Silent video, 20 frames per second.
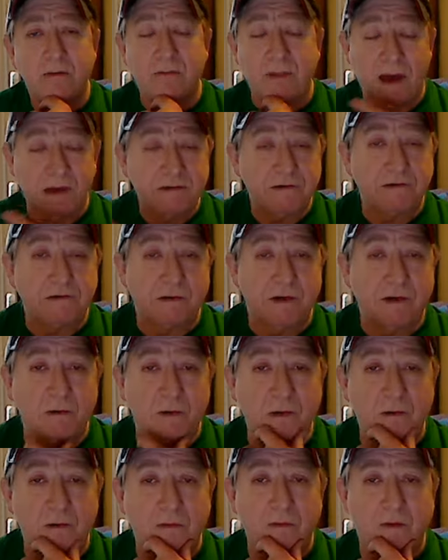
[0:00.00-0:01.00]
Basically,
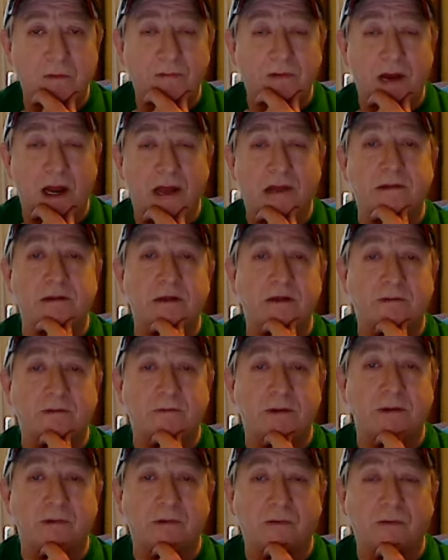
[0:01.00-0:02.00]
we, we like these
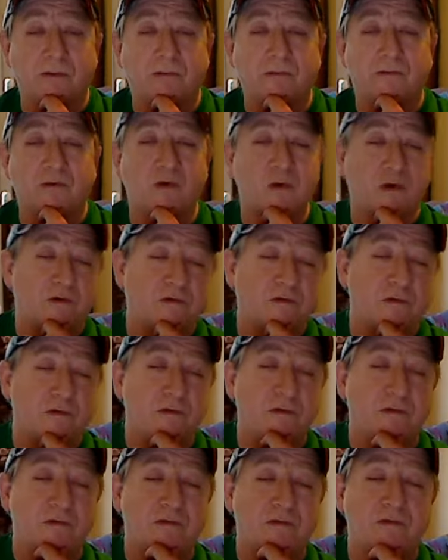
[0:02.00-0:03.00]
people,
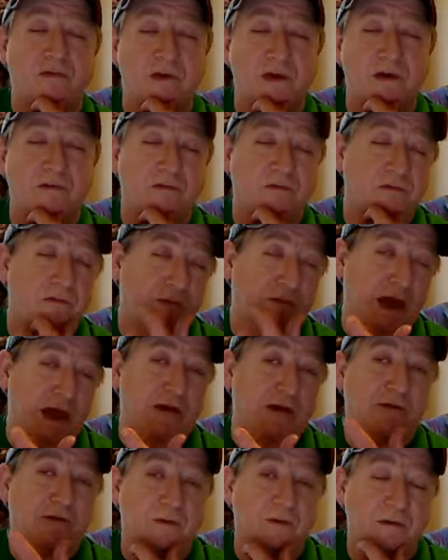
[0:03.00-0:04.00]
Christians and theists and
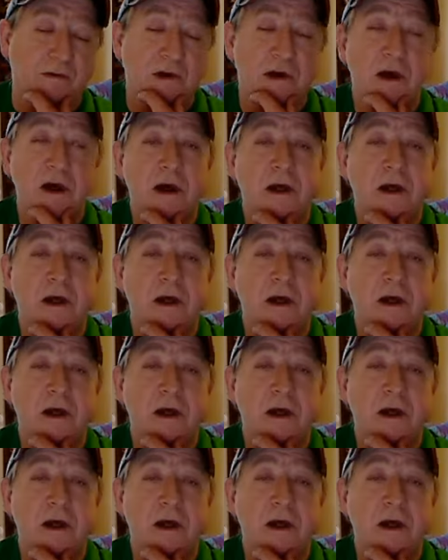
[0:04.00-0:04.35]
Catholics, whatever,